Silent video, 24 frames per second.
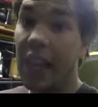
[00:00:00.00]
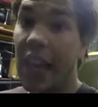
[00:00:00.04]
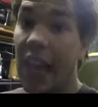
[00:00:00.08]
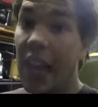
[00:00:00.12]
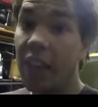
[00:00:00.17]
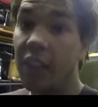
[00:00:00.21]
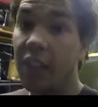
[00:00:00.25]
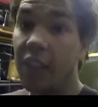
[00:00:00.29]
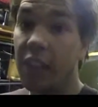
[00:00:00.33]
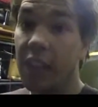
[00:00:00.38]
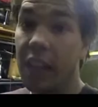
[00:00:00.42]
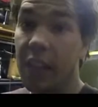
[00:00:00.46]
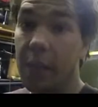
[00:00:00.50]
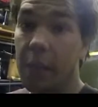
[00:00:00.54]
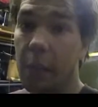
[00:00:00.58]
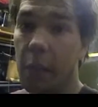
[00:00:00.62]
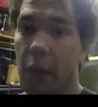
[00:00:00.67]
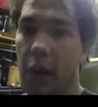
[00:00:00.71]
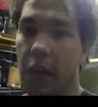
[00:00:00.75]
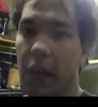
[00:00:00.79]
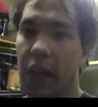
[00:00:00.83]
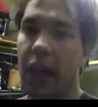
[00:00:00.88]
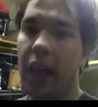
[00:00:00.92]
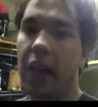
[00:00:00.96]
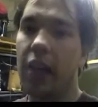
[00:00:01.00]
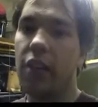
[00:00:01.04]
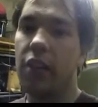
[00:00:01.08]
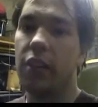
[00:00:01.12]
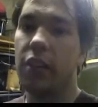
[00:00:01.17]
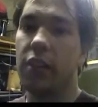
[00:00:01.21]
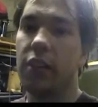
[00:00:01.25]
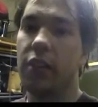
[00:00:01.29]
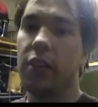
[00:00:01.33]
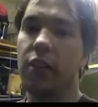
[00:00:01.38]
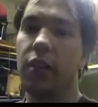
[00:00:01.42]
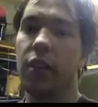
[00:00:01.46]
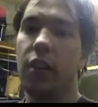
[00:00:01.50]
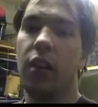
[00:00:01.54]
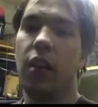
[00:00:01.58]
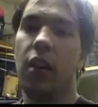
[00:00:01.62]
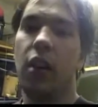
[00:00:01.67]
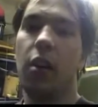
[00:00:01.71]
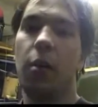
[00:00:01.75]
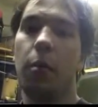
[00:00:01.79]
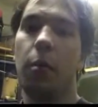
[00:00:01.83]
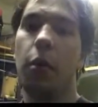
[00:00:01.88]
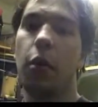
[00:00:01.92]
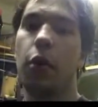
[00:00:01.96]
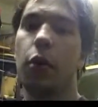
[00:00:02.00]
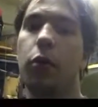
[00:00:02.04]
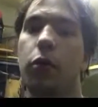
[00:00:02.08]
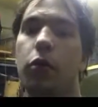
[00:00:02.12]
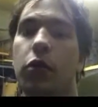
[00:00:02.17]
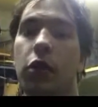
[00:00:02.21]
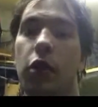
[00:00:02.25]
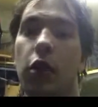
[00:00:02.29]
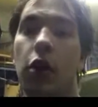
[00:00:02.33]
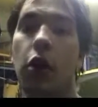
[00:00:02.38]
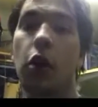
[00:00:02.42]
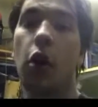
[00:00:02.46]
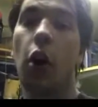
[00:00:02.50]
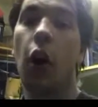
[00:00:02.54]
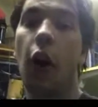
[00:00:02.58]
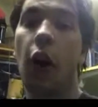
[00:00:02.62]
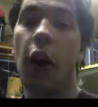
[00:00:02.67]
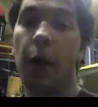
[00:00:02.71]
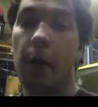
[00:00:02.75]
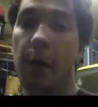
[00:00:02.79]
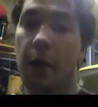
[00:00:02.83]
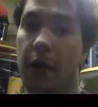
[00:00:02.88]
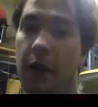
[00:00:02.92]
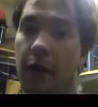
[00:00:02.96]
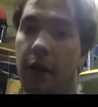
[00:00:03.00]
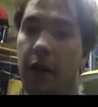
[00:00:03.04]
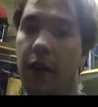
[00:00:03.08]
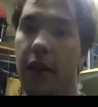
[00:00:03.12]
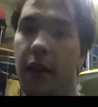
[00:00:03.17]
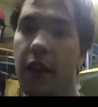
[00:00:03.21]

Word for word: gasoline-burning engines produce carbon,